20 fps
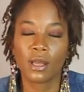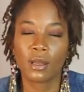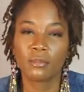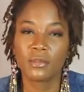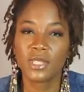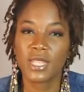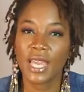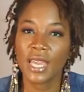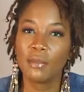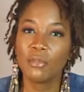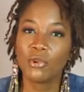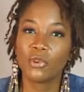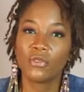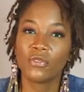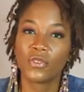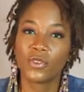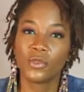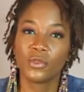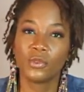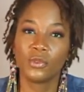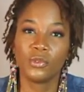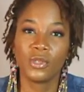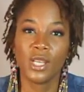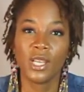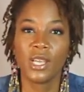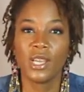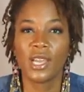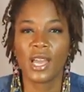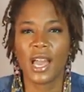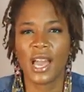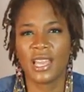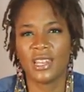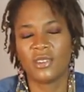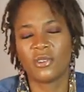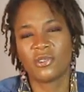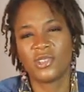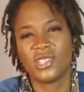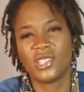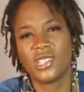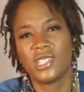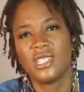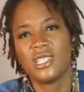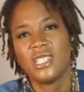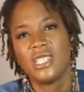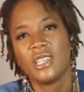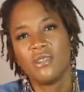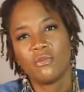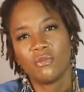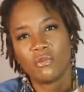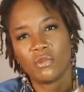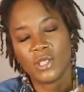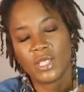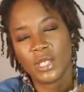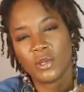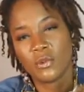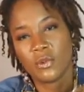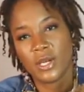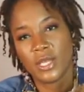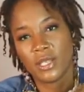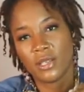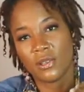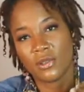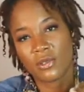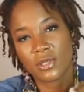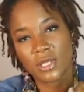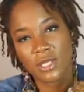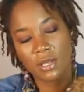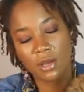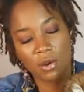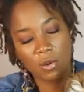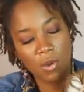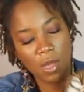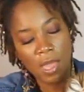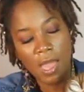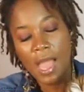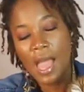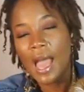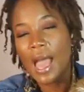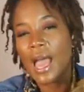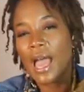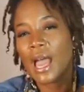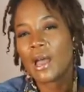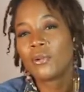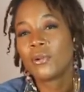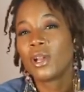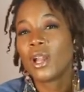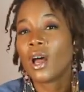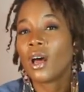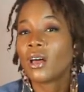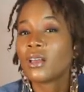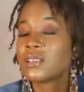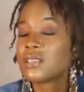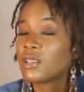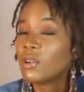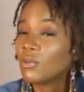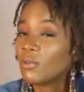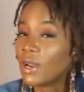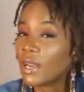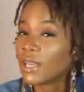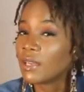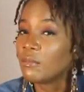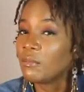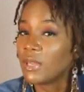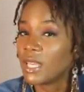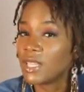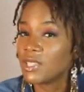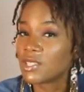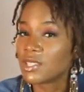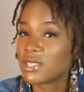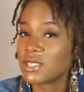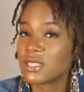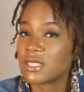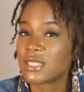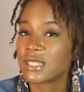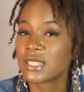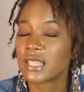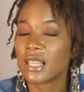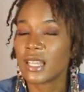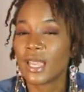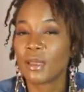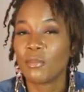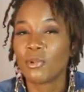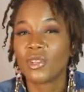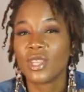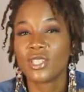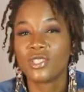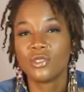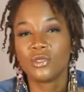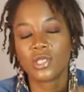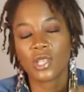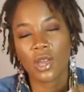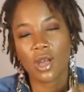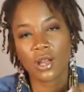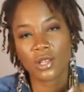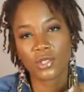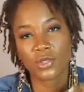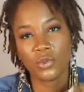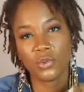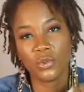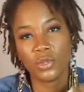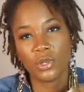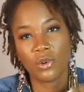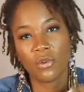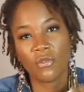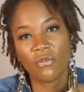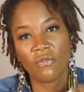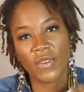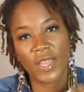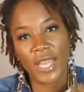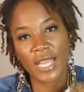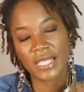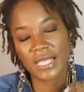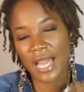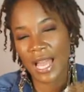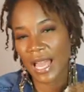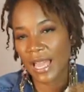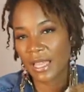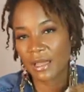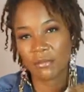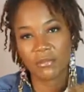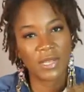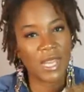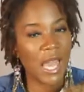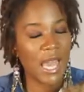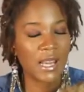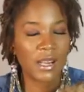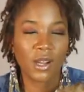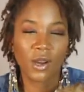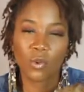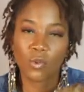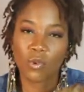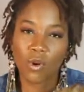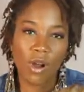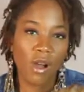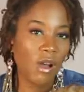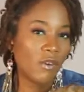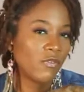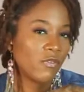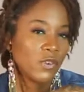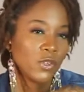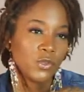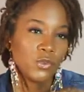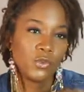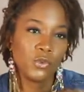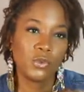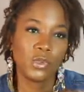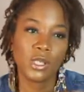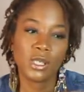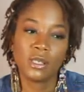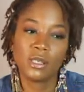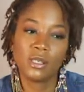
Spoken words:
table food, I noticed she did really well. So I would also recommend, just a disclaimer, that you talk to your vet. I am not a raw food